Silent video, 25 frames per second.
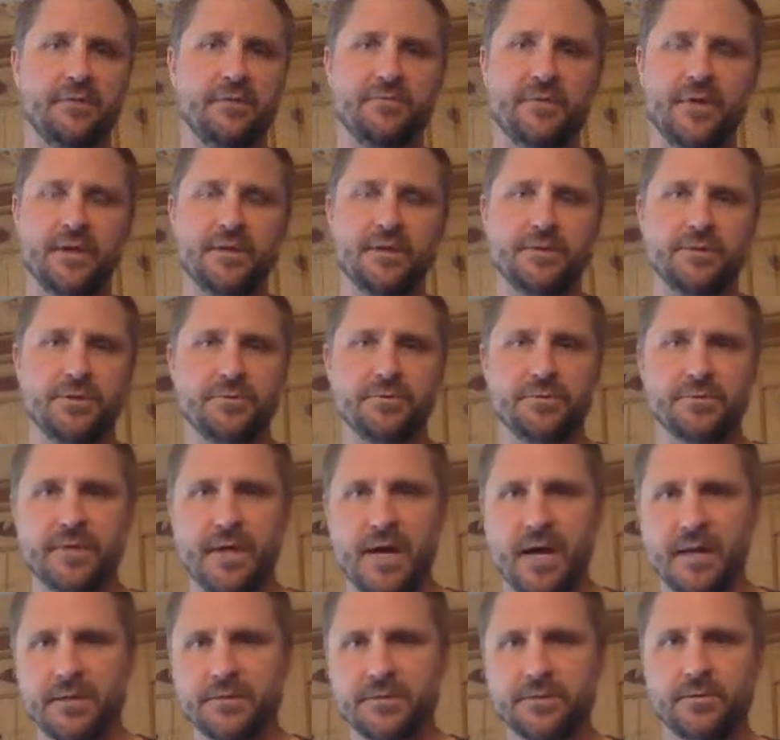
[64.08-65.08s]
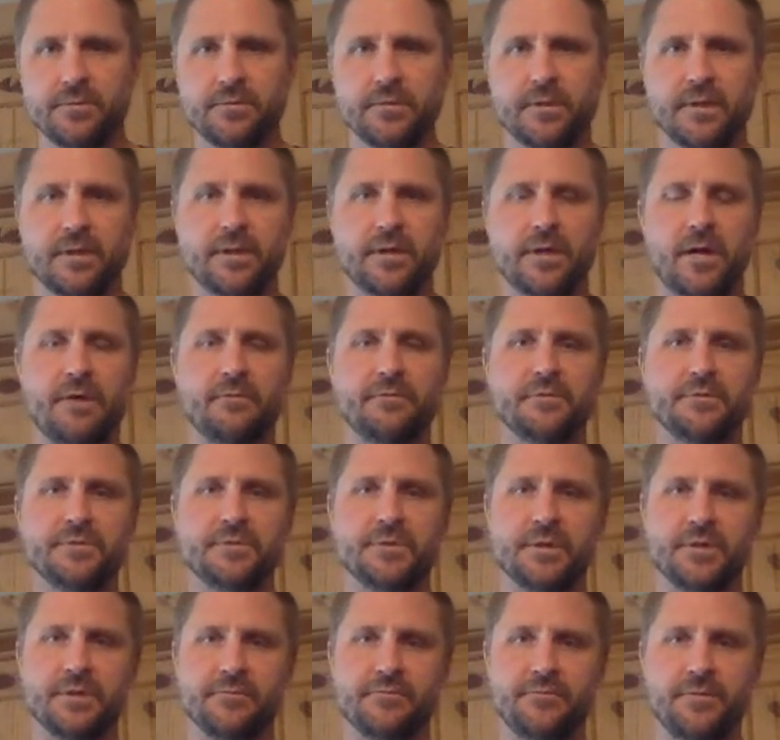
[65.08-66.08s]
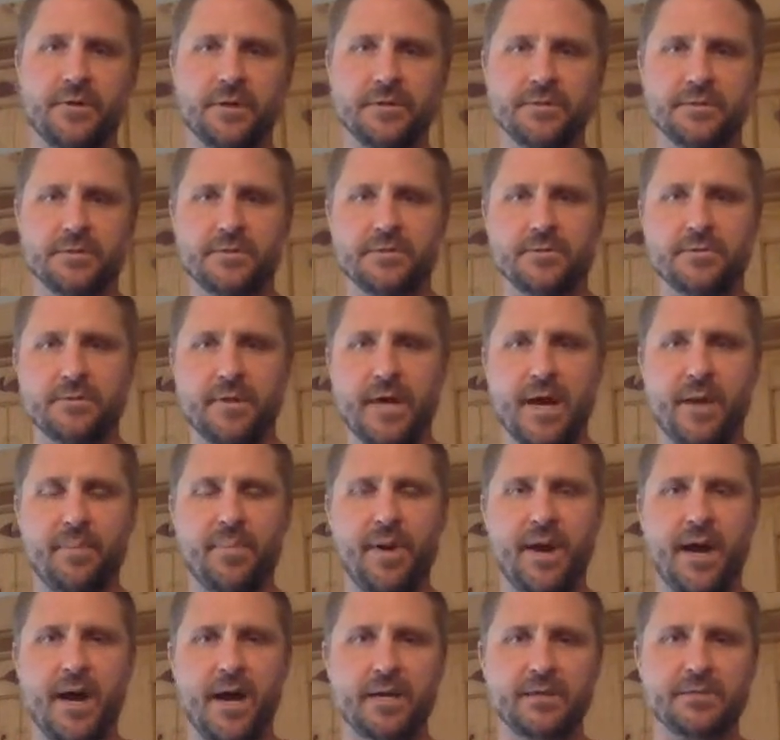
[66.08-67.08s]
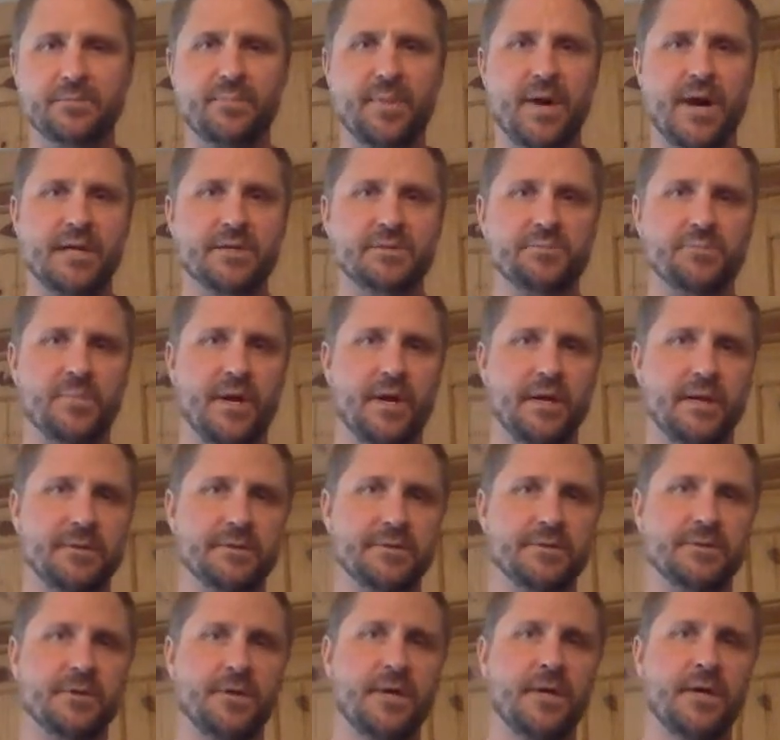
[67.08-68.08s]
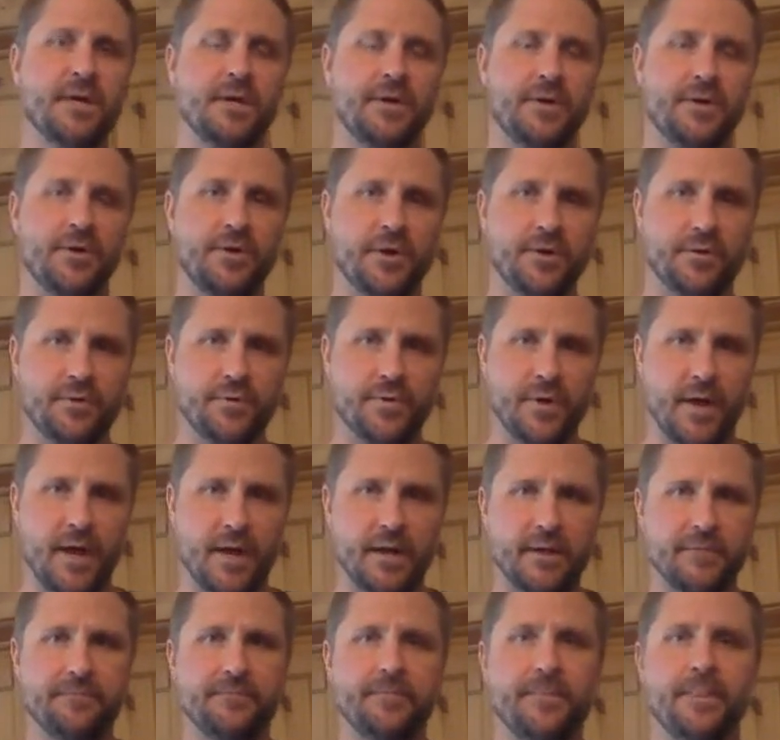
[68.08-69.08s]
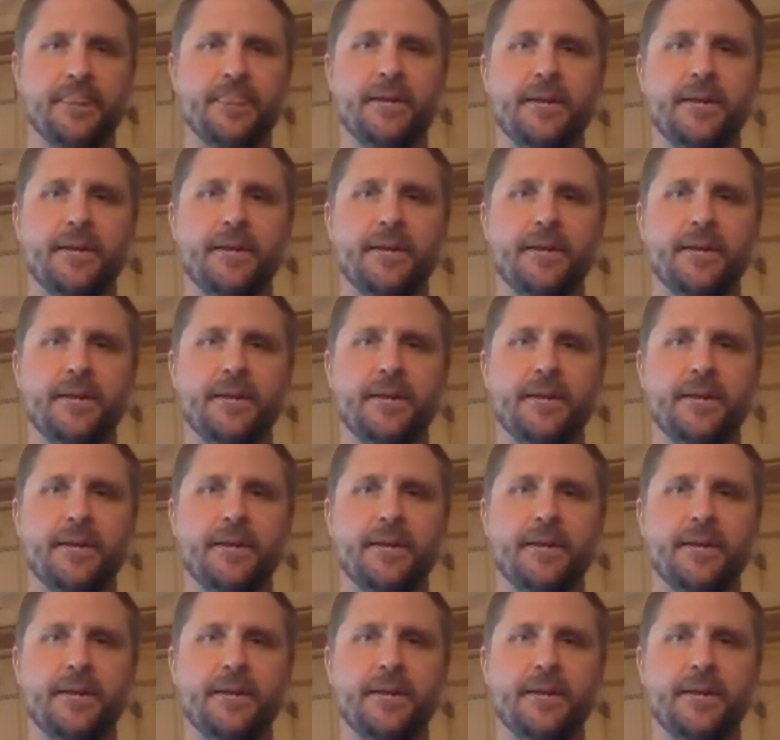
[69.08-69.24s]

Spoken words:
if they choose not to, then it obviously defaults to that pass minus, no credit.